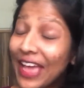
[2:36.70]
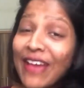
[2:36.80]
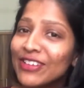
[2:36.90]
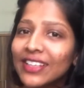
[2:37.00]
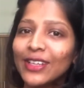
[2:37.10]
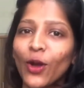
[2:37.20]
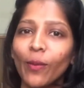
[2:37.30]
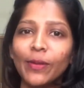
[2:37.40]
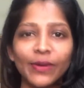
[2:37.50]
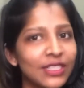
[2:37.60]
every other
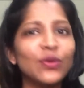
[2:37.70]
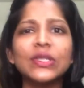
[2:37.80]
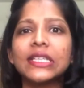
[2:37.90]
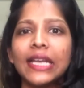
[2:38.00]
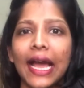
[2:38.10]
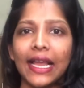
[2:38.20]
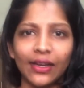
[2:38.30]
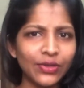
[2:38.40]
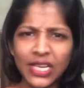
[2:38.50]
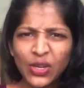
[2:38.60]
normal person, was denial.
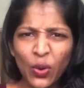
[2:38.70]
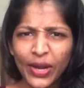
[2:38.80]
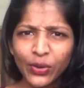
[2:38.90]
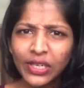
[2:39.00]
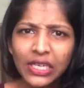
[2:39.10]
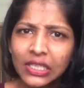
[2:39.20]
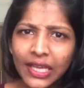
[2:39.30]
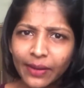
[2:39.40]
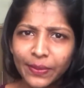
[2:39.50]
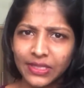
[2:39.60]
It was like, no, I don't need a
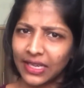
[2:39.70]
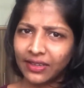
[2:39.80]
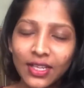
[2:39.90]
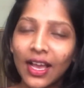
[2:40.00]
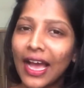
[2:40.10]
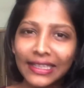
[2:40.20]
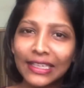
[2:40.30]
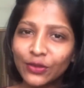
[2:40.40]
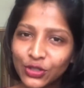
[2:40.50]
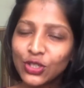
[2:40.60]
therapist. Like, I
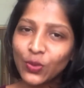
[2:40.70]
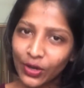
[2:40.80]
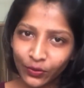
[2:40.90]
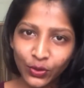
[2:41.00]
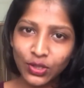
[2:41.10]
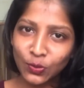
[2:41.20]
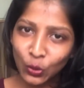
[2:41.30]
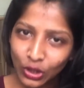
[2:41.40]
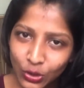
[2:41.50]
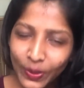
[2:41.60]
think it was just one of those
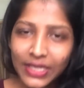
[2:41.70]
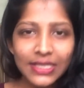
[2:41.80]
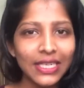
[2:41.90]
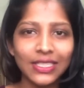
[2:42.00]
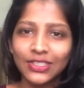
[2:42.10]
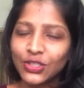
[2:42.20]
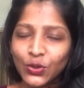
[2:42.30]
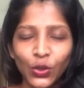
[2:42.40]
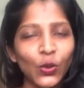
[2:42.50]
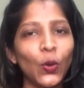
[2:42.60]
mood swings and it's just
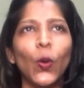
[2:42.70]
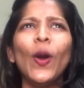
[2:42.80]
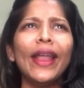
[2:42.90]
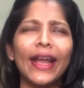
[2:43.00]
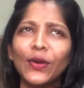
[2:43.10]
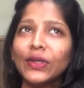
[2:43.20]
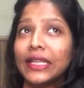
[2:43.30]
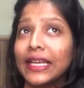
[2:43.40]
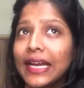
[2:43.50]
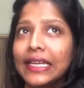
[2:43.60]
going to go, and I don't
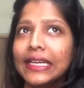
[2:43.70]
think I